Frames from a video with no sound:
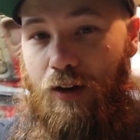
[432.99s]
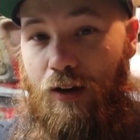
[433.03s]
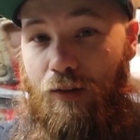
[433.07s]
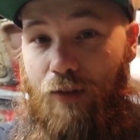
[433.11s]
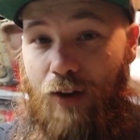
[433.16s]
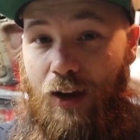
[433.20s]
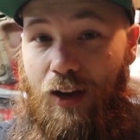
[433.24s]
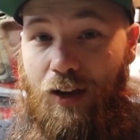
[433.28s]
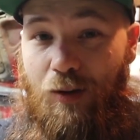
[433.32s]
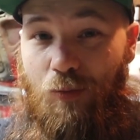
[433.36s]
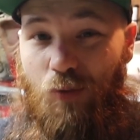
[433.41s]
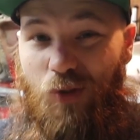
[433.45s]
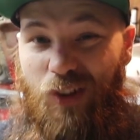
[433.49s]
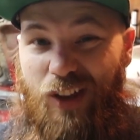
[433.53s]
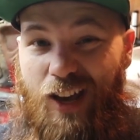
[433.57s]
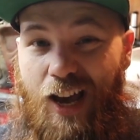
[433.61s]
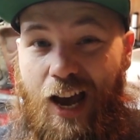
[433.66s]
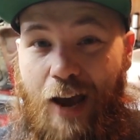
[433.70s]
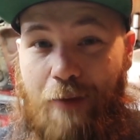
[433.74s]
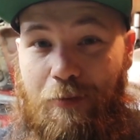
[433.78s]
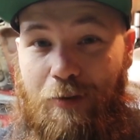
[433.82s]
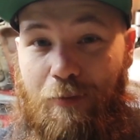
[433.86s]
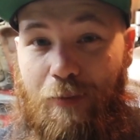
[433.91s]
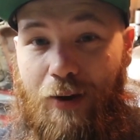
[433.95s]
I've got him really
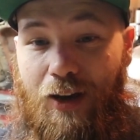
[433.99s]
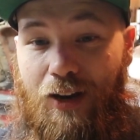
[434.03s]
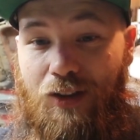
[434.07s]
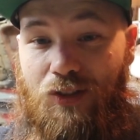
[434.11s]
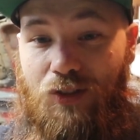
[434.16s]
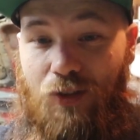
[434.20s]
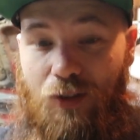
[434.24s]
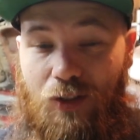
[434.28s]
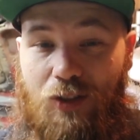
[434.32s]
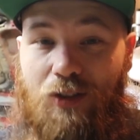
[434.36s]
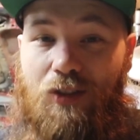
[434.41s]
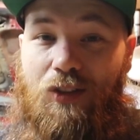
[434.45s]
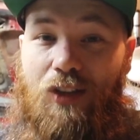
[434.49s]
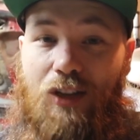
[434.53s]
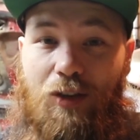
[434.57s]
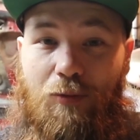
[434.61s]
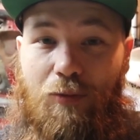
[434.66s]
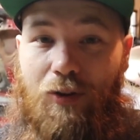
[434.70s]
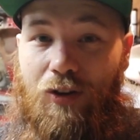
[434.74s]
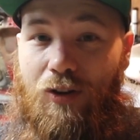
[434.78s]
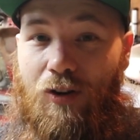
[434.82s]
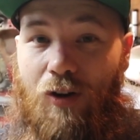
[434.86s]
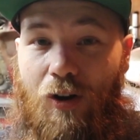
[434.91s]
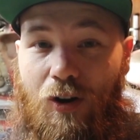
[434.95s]
hyped about it, so he's sending
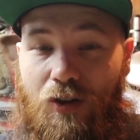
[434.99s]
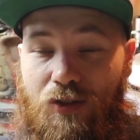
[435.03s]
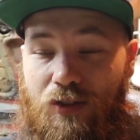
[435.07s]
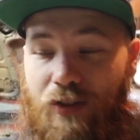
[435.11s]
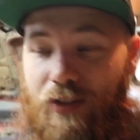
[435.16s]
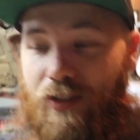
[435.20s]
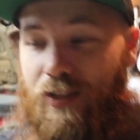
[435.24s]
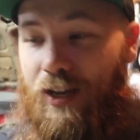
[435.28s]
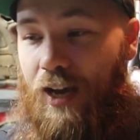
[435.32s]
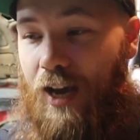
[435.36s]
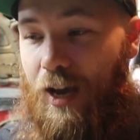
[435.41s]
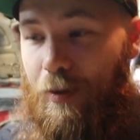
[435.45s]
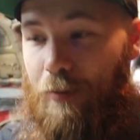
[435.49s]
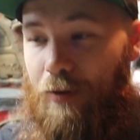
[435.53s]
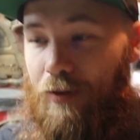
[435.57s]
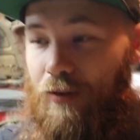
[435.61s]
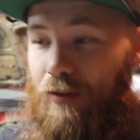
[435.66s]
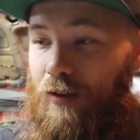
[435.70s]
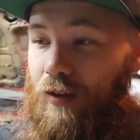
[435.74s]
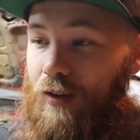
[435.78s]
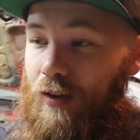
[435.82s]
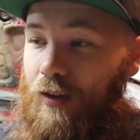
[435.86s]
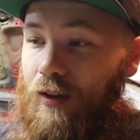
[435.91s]
me cars all the time, and